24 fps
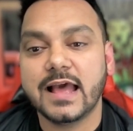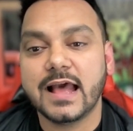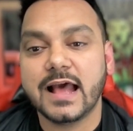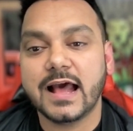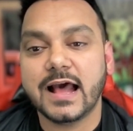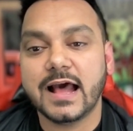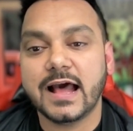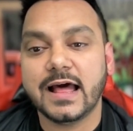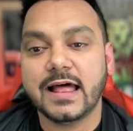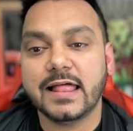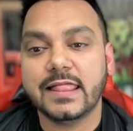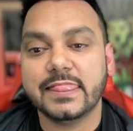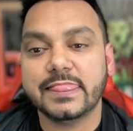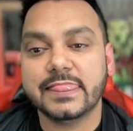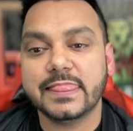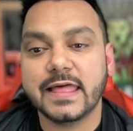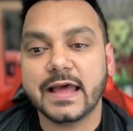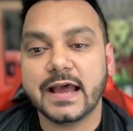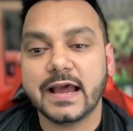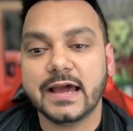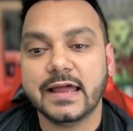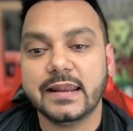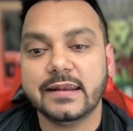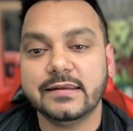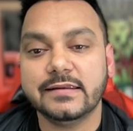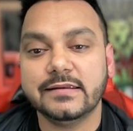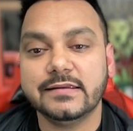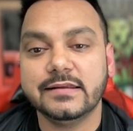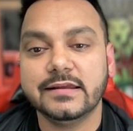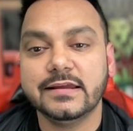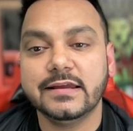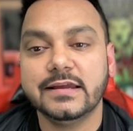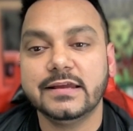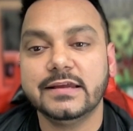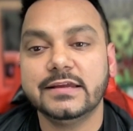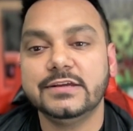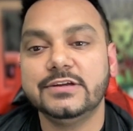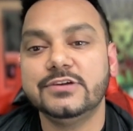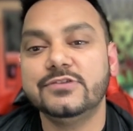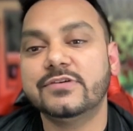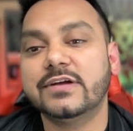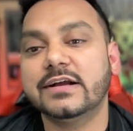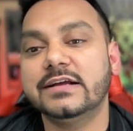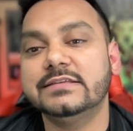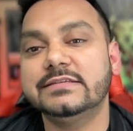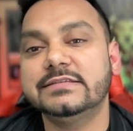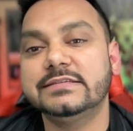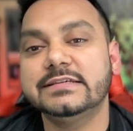And then you
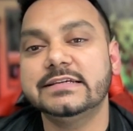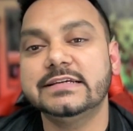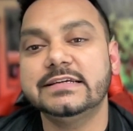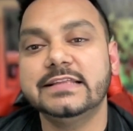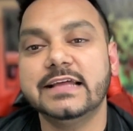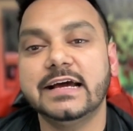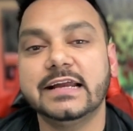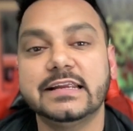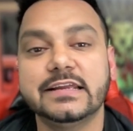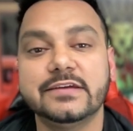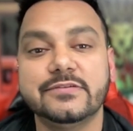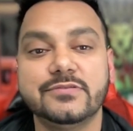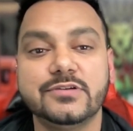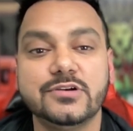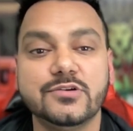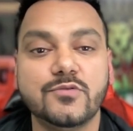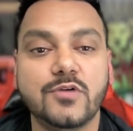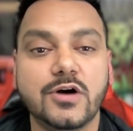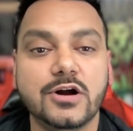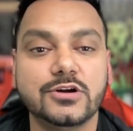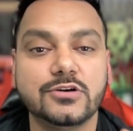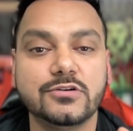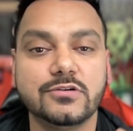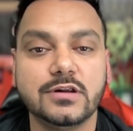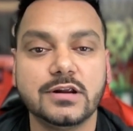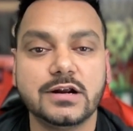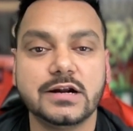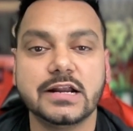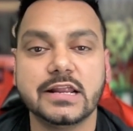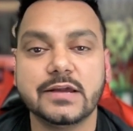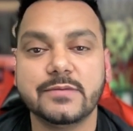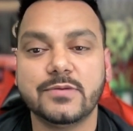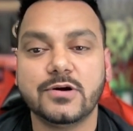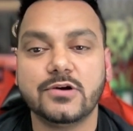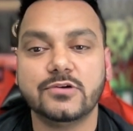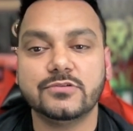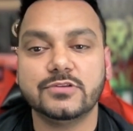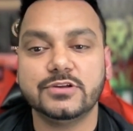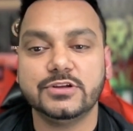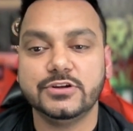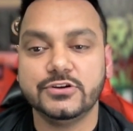can see that if you want to learn about the